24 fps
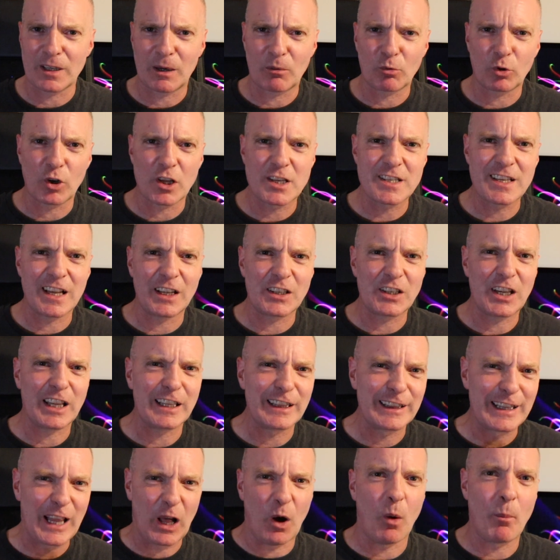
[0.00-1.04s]
and I'm going to tell you a
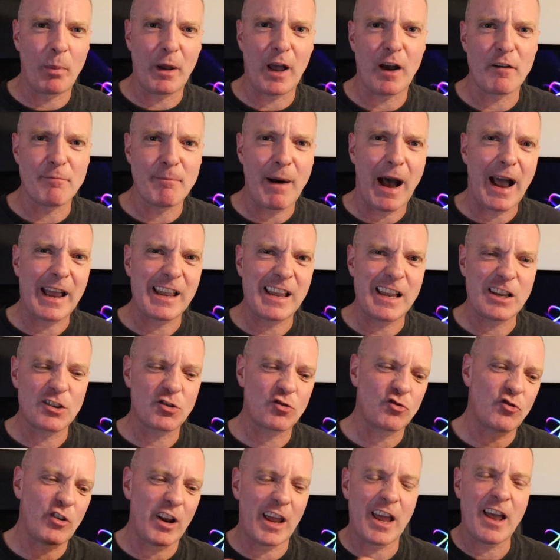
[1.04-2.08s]
little bit of my
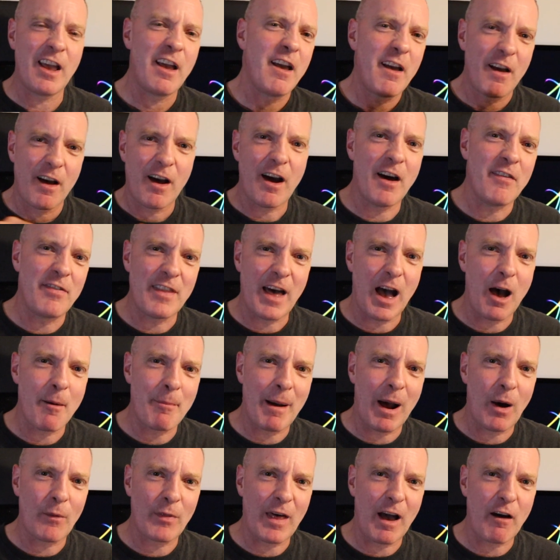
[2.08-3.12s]
history and that
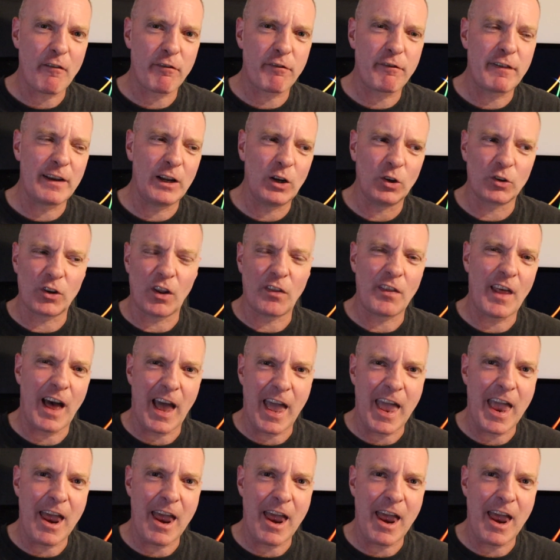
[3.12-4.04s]
about that field and that